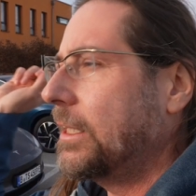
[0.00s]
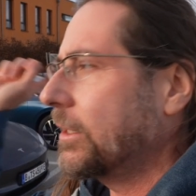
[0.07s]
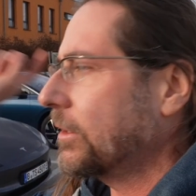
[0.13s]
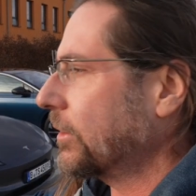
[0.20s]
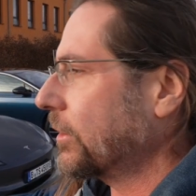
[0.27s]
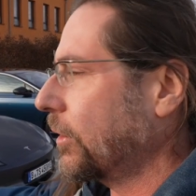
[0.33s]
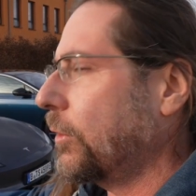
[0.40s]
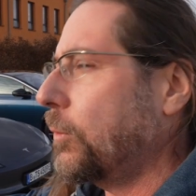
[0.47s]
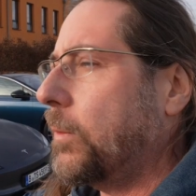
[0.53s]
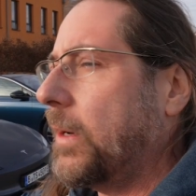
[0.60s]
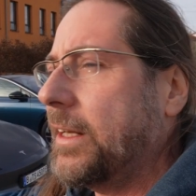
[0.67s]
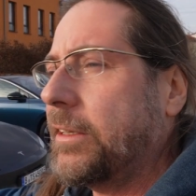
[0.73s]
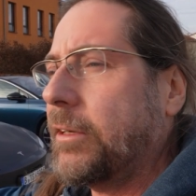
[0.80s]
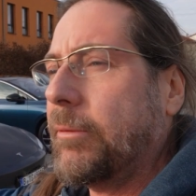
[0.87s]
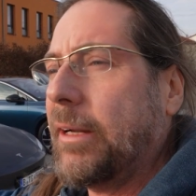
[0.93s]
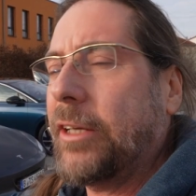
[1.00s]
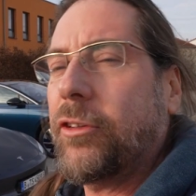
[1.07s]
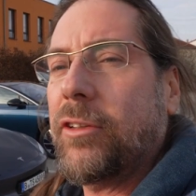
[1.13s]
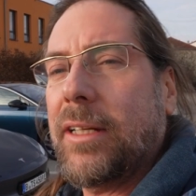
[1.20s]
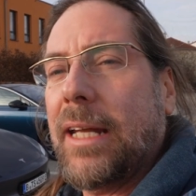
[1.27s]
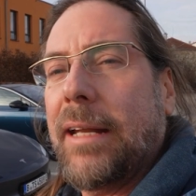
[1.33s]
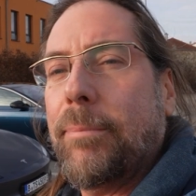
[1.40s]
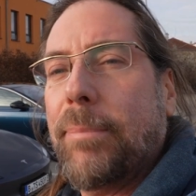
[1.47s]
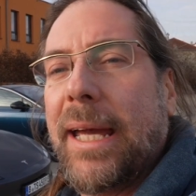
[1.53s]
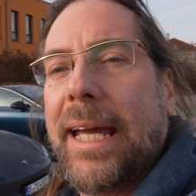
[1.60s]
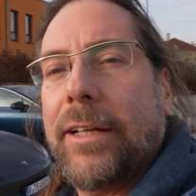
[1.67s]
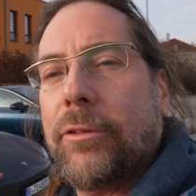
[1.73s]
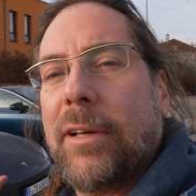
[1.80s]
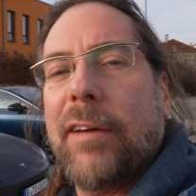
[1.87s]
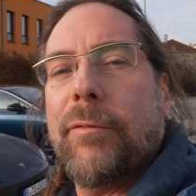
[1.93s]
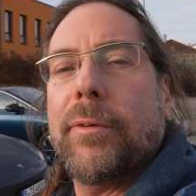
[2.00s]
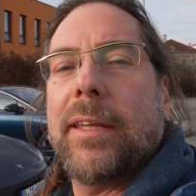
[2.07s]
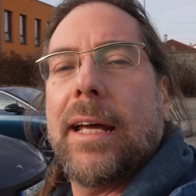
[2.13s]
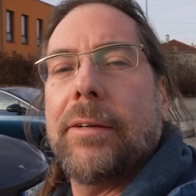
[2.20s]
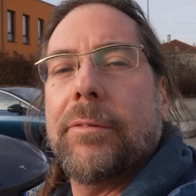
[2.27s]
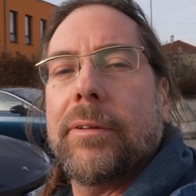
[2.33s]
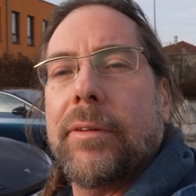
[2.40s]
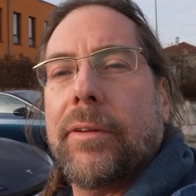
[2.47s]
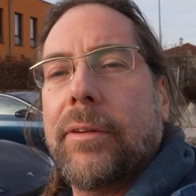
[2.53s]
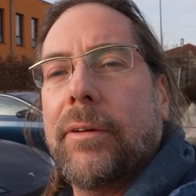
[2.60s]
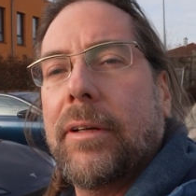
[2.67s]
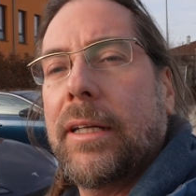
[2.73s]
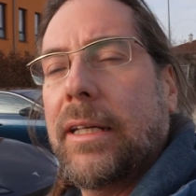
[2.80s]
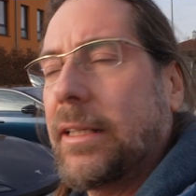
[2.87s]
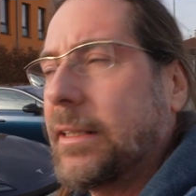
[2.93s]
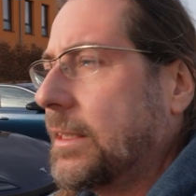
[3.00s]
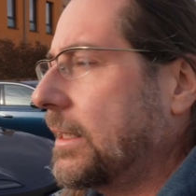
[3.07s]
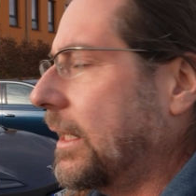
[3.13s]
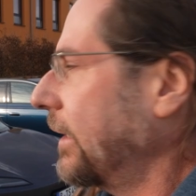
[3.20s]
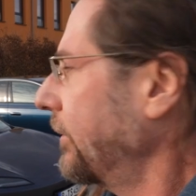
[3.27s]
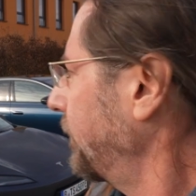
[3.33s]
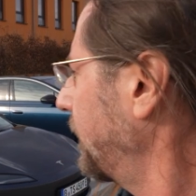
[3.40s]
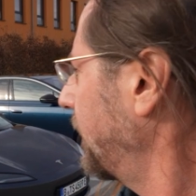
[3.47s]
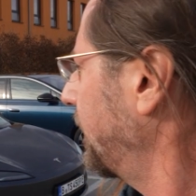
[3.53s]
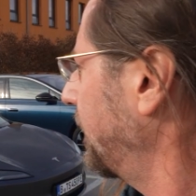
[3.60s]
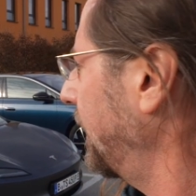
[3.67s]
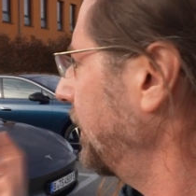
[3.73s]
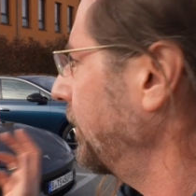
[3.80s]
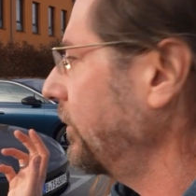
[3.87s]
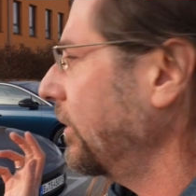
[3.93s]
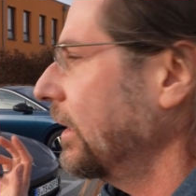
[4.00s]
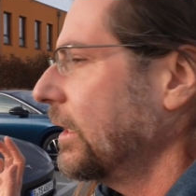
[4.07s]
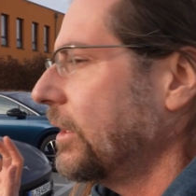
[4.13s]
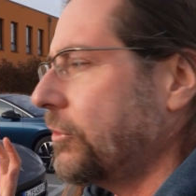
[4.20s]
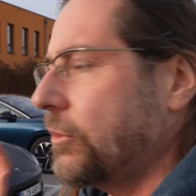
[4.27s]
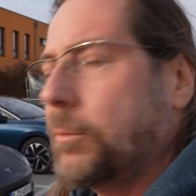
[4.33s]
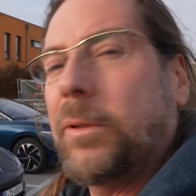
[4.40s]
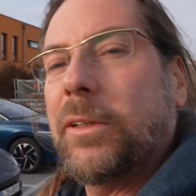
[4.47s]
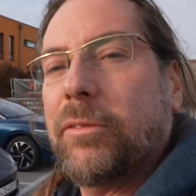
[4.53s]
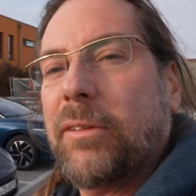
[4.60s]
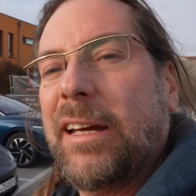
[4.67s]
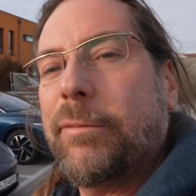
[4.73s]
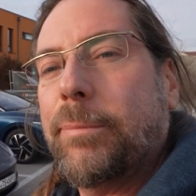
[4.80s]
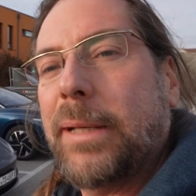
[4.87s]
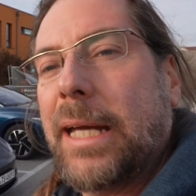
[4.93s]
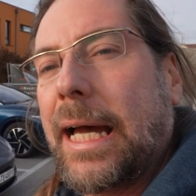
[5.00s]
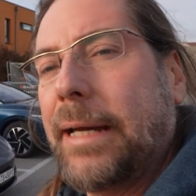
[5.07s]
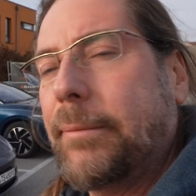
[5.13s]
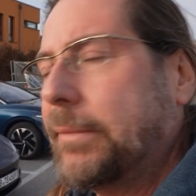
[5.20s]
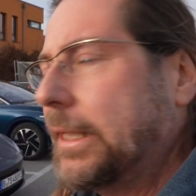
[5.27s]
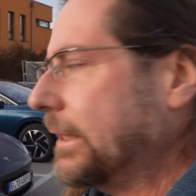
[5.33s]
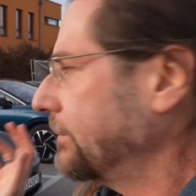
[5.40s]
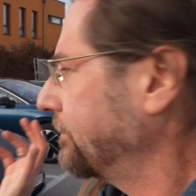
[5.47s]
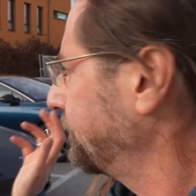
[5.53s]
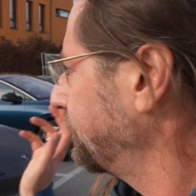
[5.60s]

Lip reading: Going to go in one direction and back, drive with 130 and then 110. She will drive behind me.